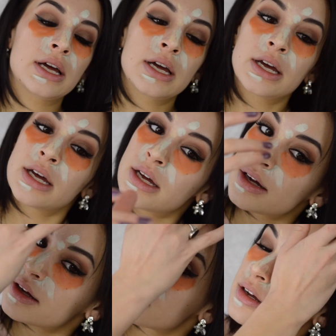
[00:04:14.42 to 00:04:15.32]

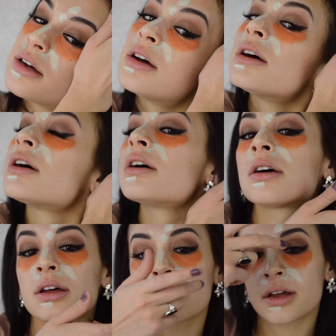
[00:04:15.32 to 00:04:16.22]

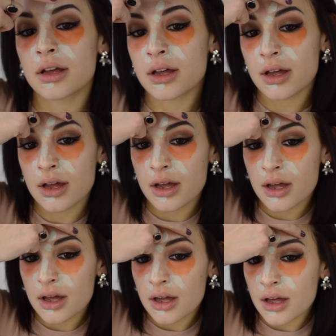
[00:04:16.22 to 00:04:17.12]

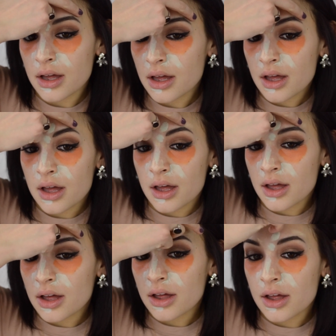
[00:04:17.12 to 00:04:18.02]

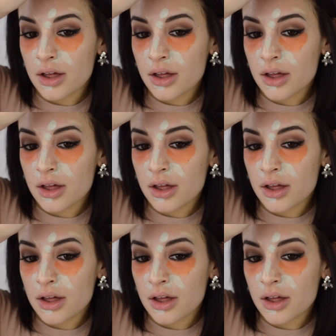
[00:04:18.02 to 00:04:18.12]
(silence)